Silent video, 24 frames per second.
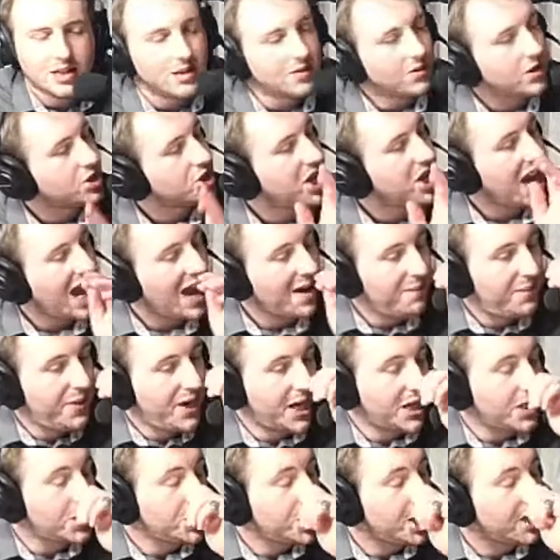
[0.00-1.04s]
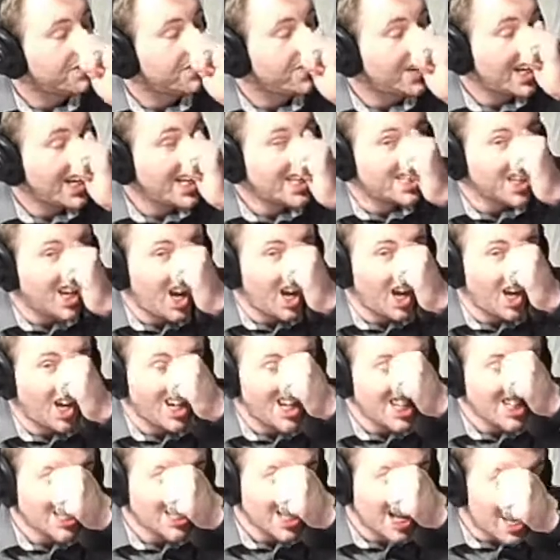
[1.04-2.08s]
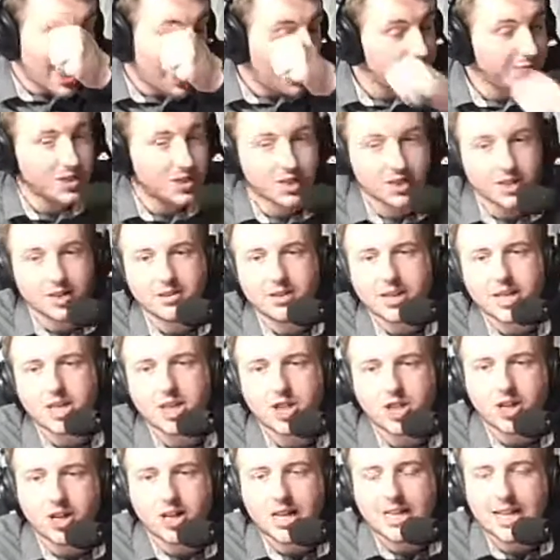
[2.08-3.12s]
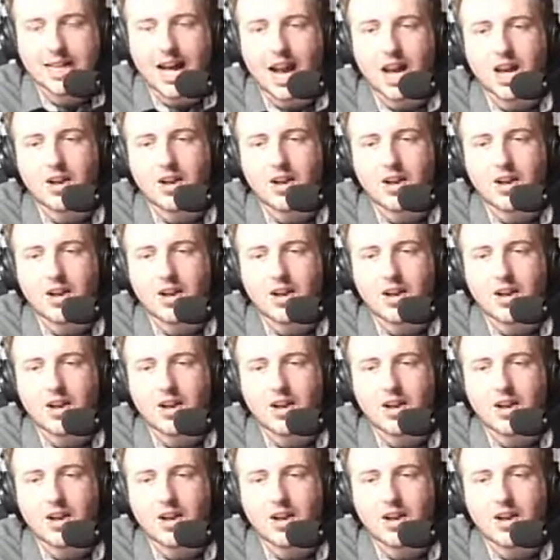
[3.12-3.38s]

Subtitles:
The championship leader is absolutely enjoying that.